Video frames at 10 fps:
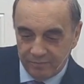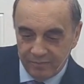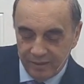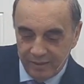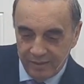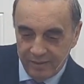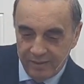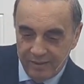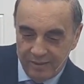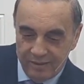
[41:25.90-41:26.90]
It was
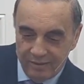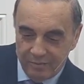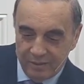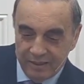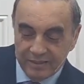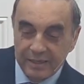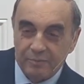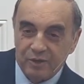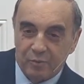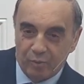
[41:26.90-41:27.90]
something that
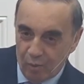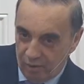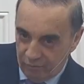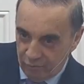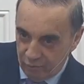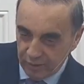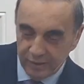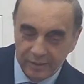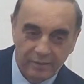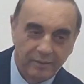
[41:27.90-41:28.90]
was a great
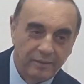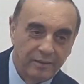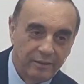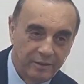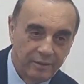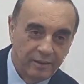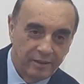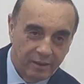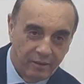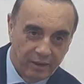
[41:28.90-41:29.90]
disappointment for my
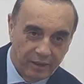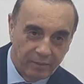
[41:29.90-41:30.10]
grandfather,